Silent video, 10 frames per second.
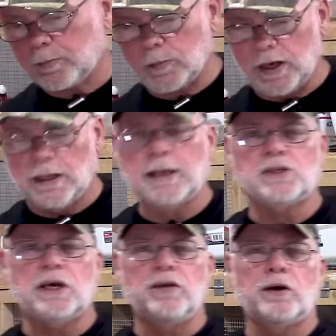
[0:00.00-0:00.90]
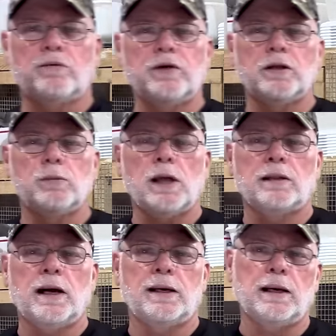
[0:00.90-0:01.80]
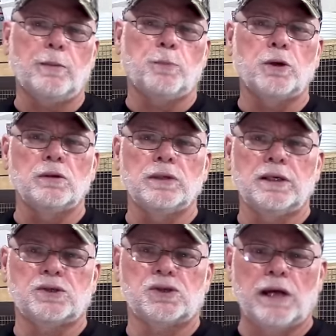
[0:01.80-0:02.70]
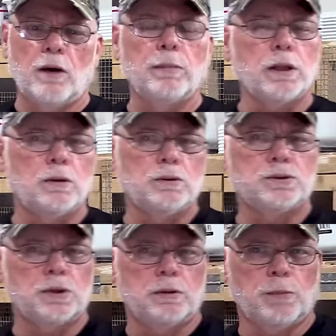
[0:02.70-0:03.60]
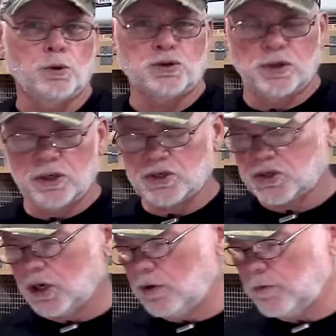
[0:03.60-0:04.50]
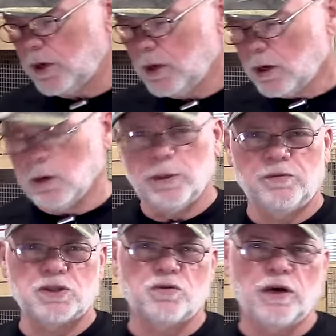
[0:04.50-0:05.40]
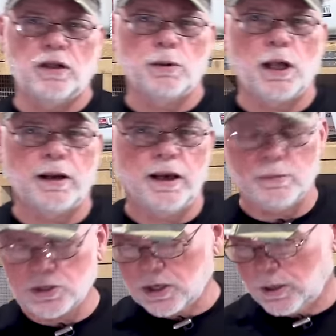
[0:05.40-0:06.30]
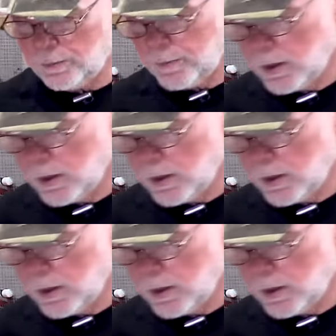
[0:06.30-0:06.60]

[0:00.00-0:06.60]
yeah, like I say, they're available online, and I'm going to put links down below to most of this stuff um, if it's available on Amazon.